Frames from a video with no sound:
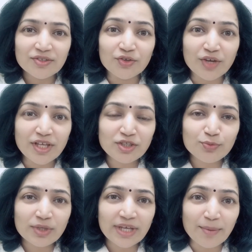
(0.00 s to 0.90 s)
range of
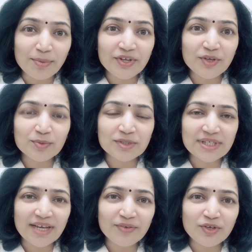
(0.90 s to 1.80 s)
vocabulary you must
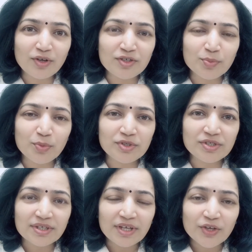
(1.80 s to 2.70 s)
have in order to put,
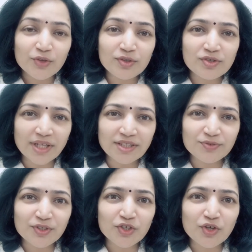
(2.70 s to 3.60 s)
you know, transfer
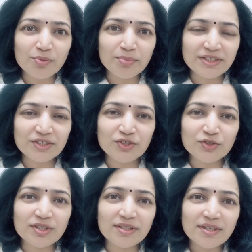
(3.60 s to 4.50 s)
your message to
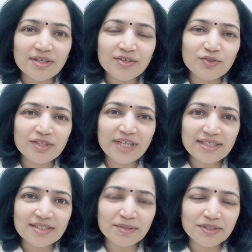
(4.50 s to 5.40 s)
the
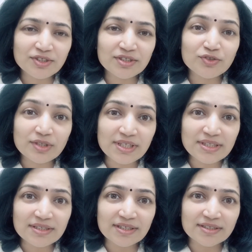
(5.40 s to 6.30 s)
next person, to the
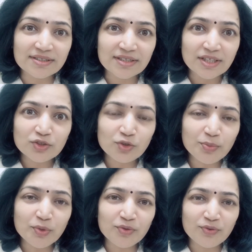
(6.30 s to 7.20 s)
listeners, so
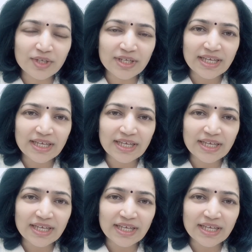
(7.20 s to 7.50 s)
beautifully.